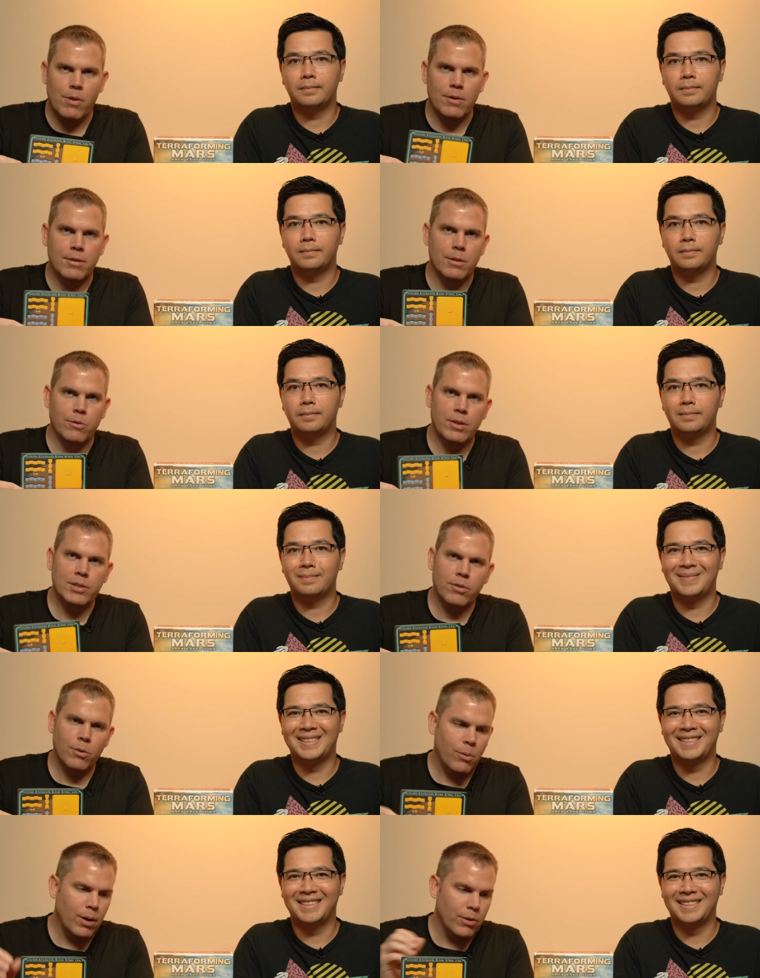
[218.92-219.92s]
Speaker 1: whether it's the
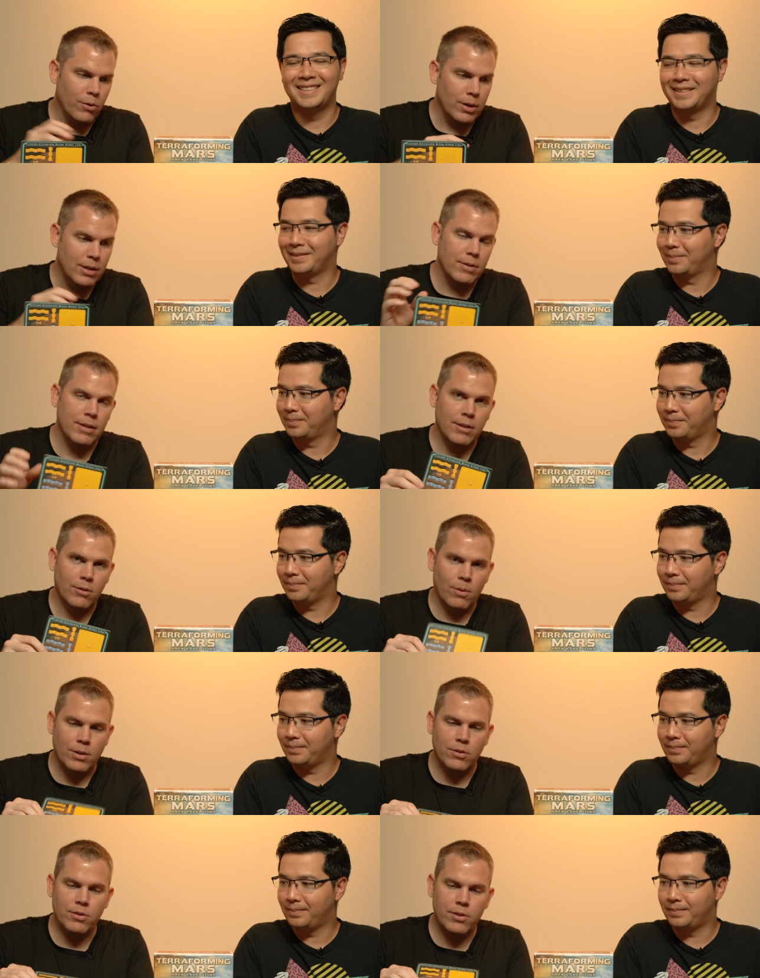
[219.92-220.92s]
original one or even in this
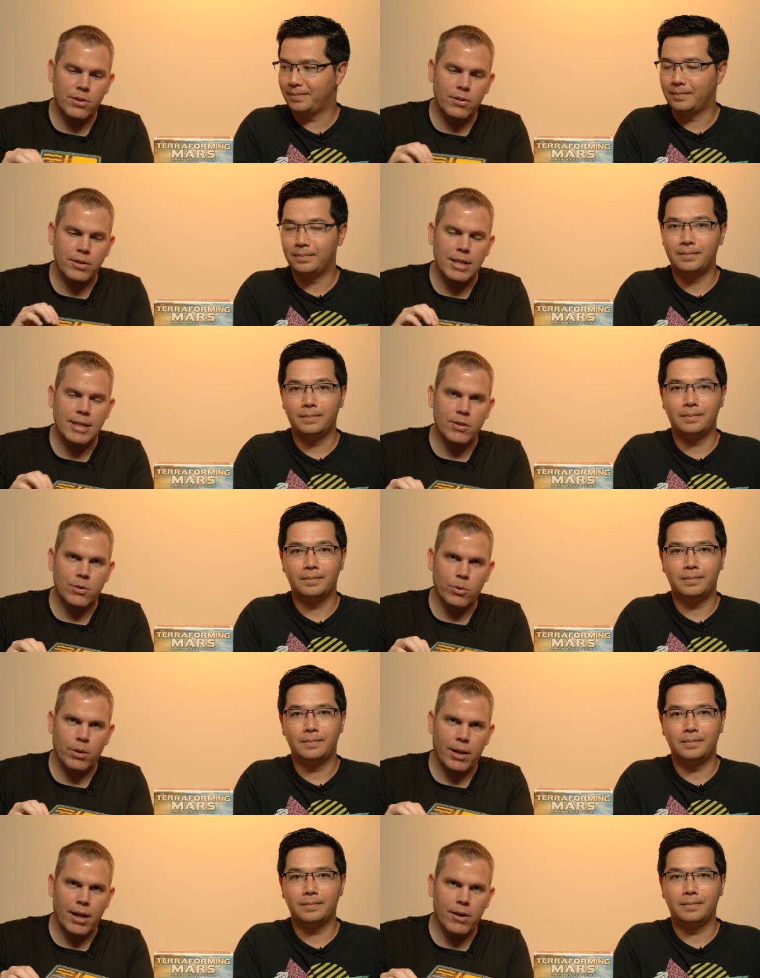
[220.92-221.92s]
one, you still need the
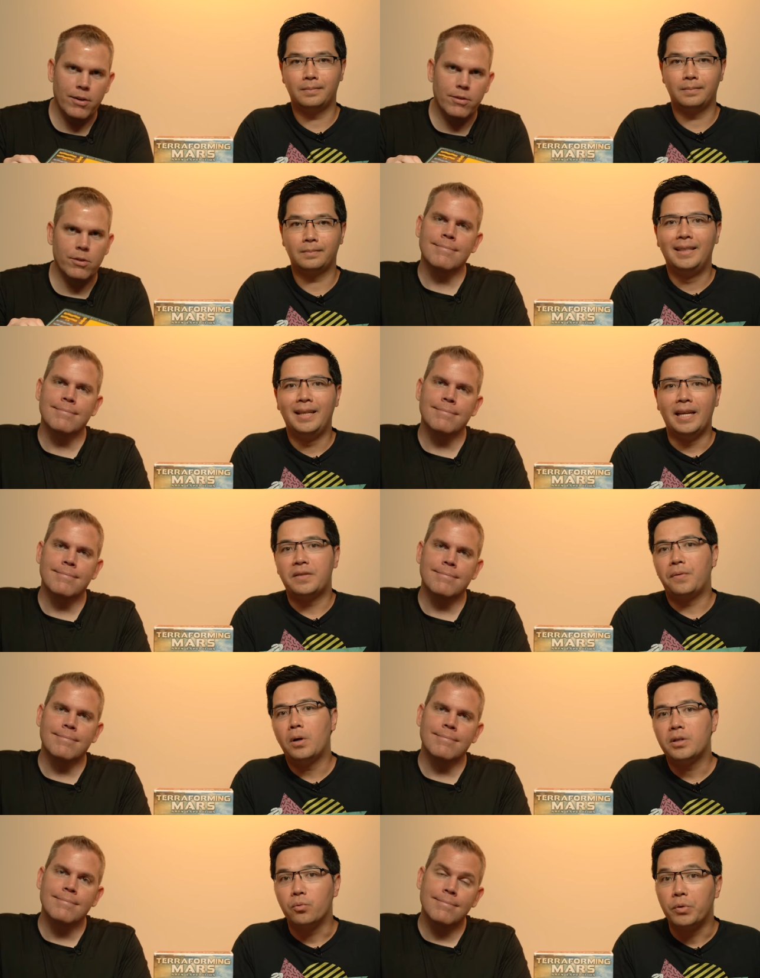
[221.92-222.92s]
dual layer. As
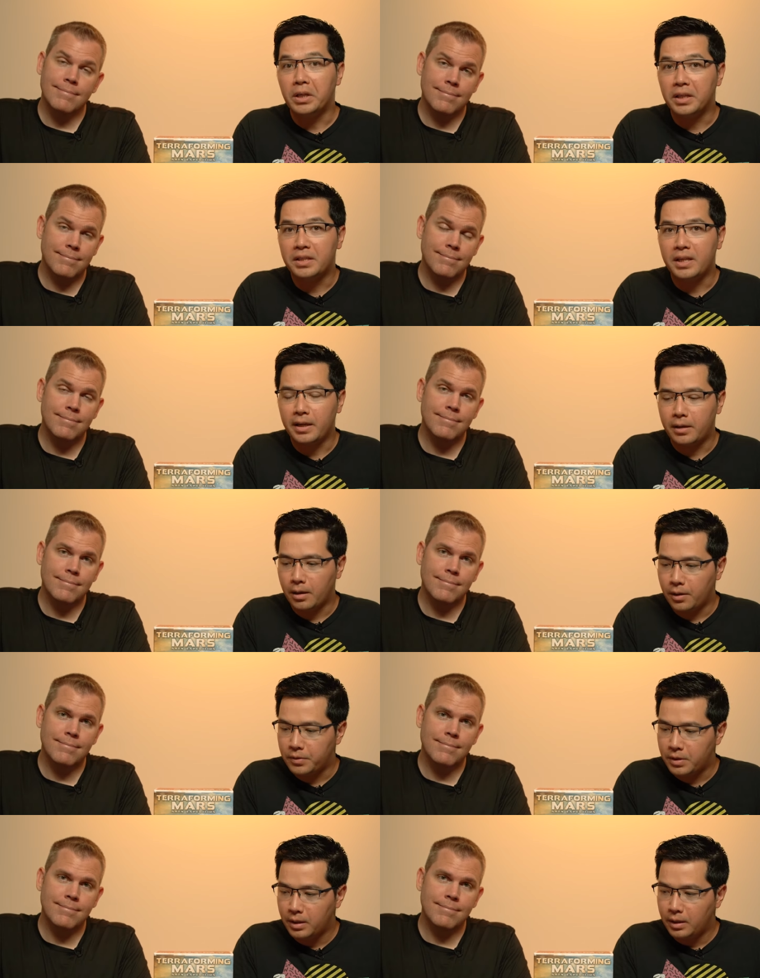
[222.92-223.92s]
far as real estate
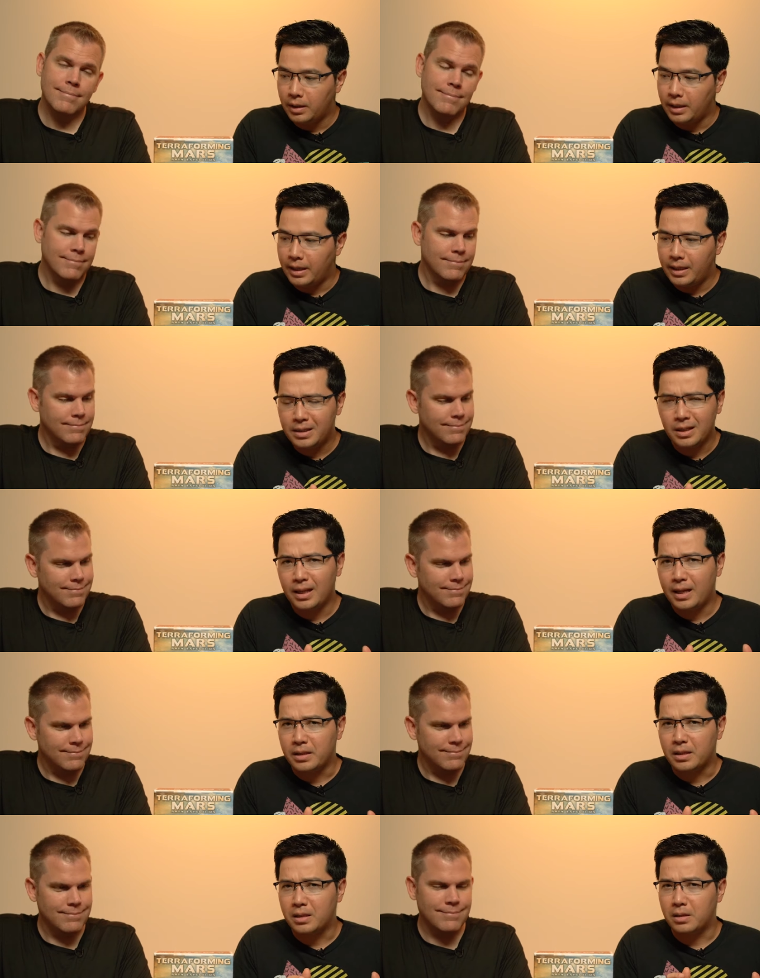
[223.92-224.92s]
goes, it is a
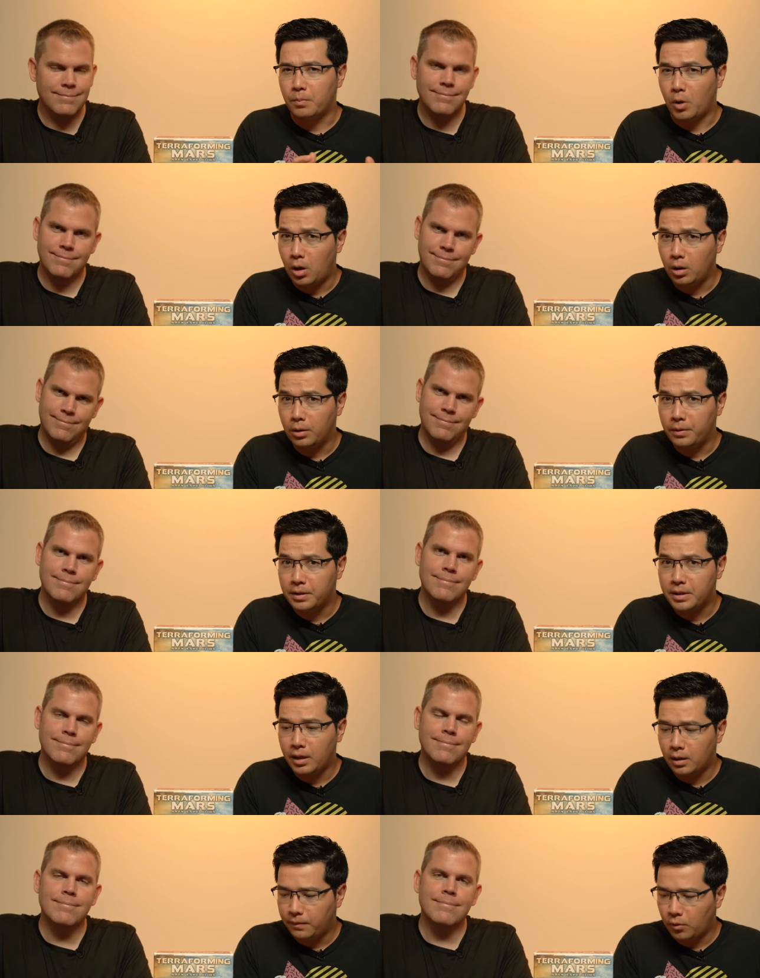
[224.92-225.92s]
lot
Speaker 2: smaller than
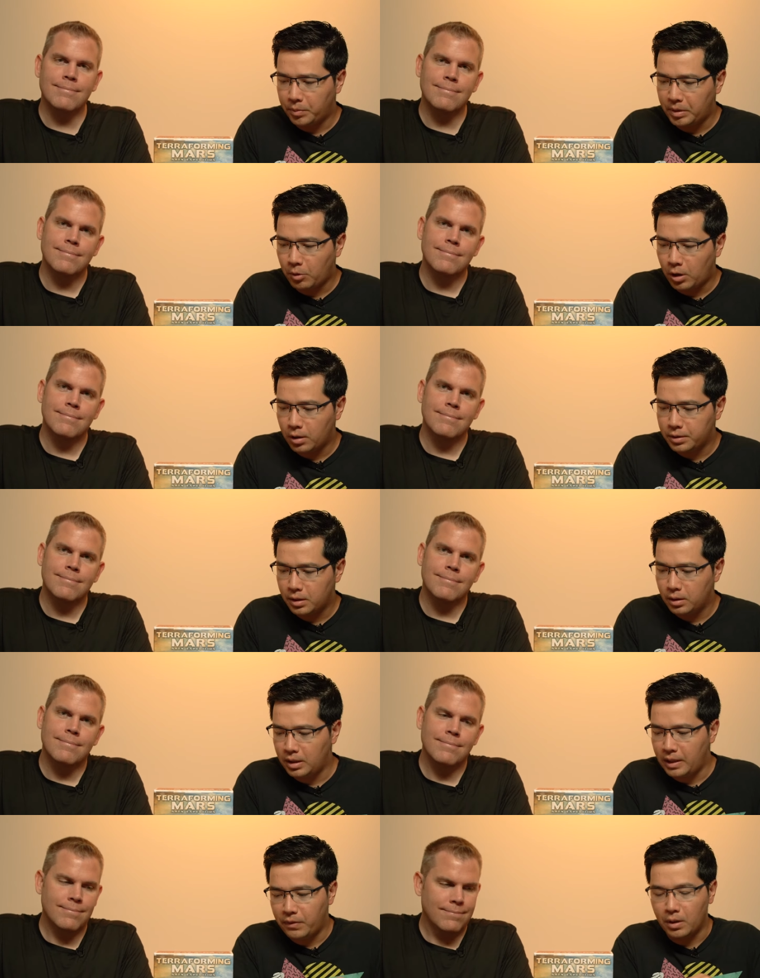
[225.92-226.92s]
Terraforming Mars.
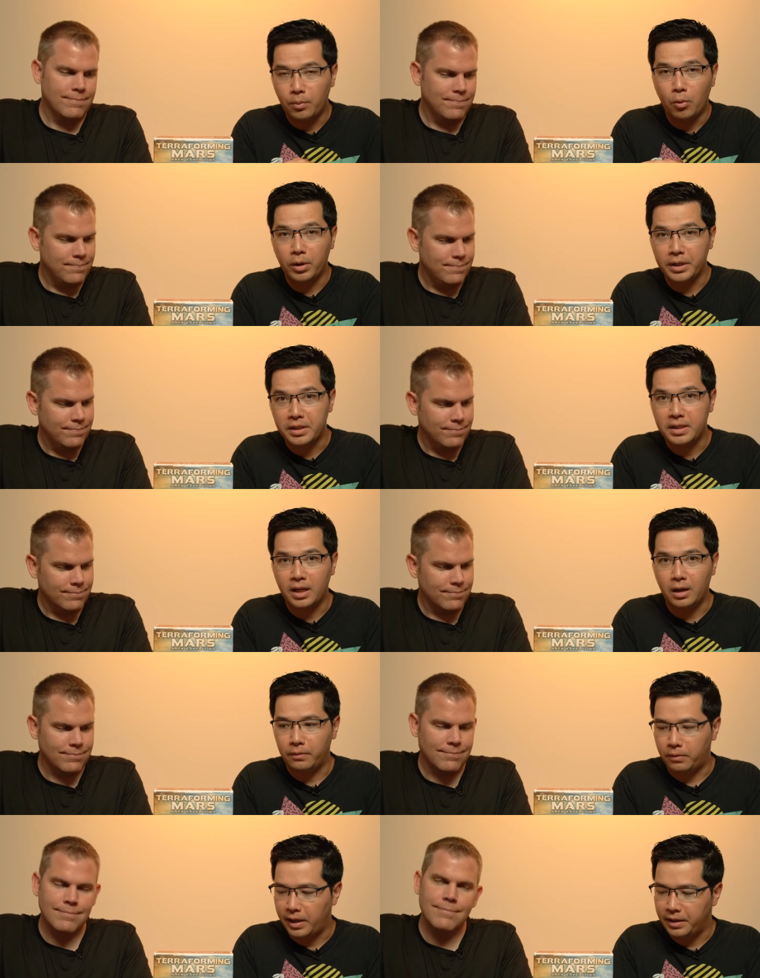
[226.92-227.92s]
Even the board
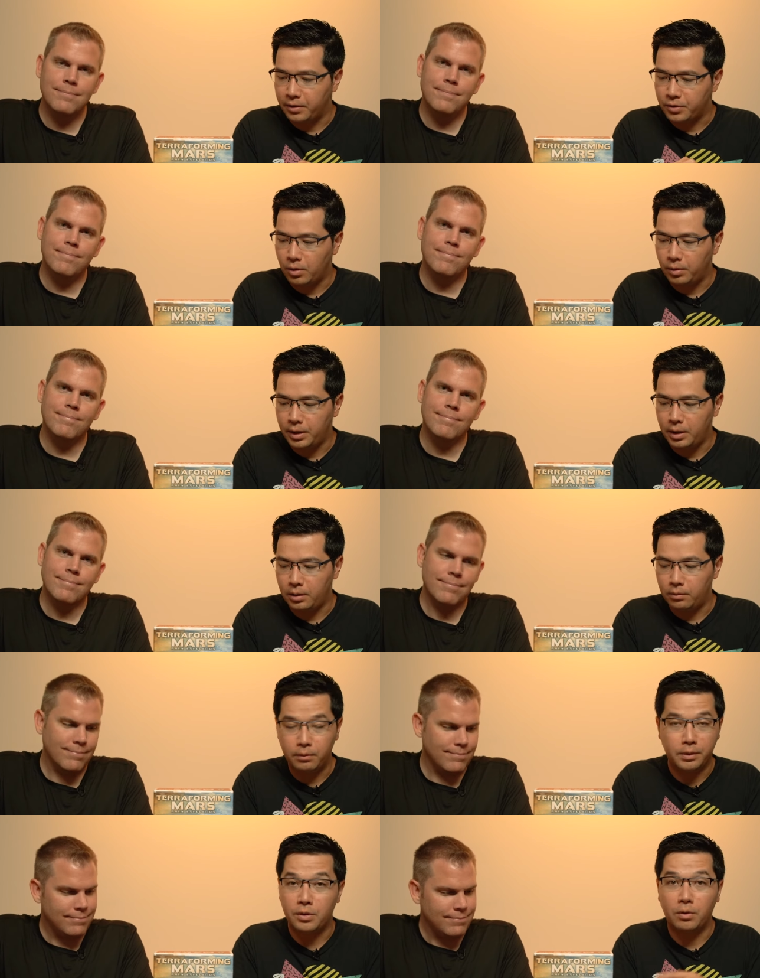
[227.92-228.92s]
itself, right? There's
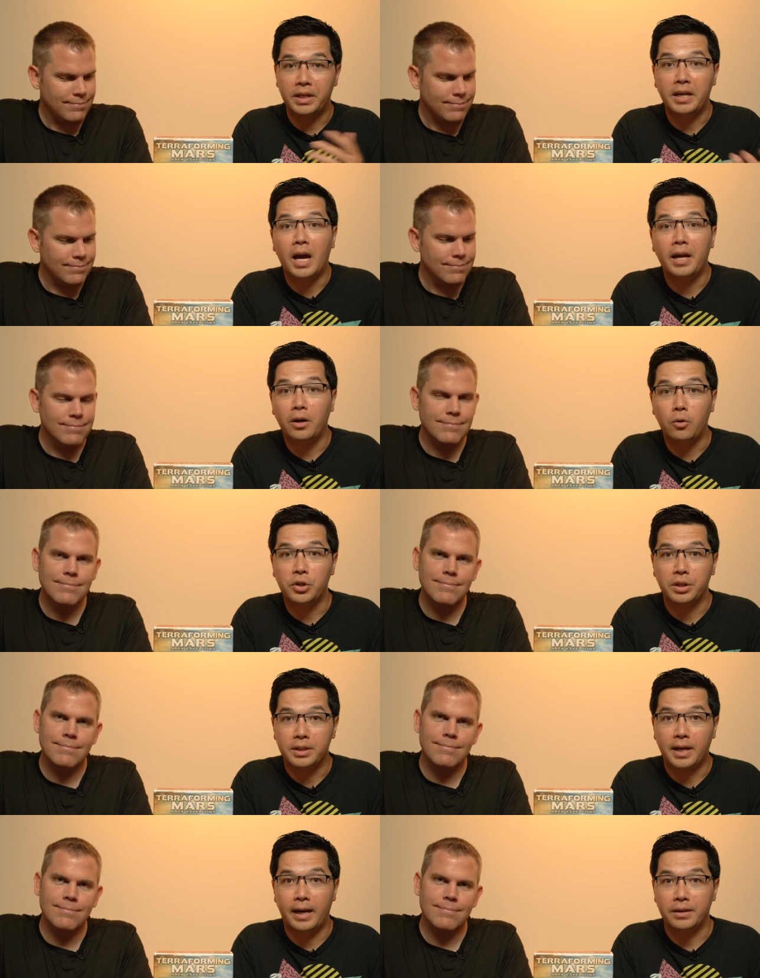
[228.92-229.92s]
only there's only nine
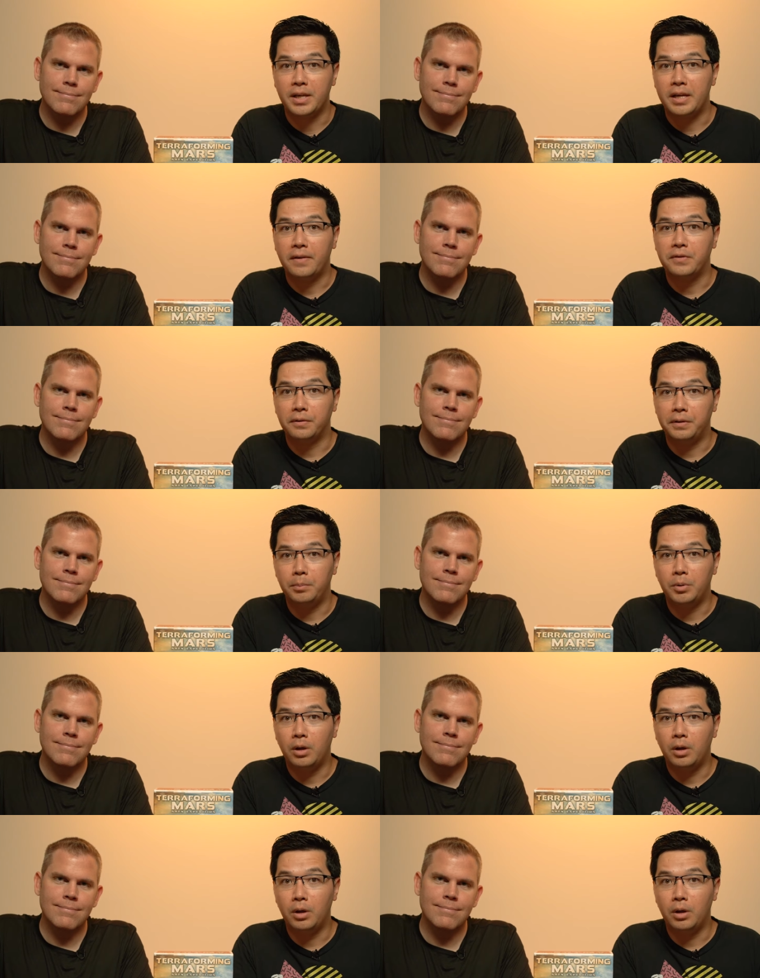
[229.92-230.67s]
ocean tiles that you have to flip